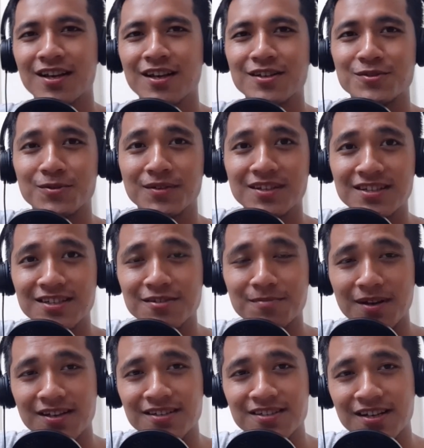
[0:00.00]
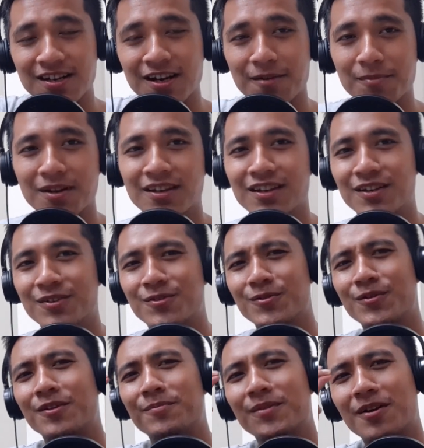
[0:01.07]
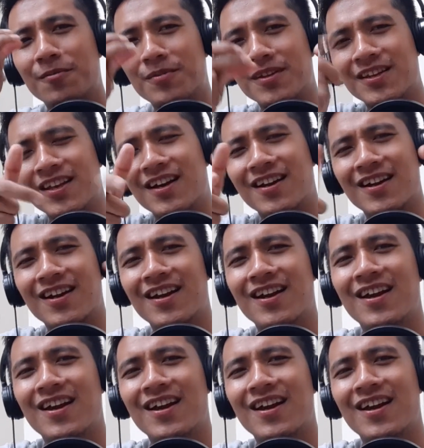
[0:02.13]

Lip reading: so this is my Instagram ID. Do hit me up in there.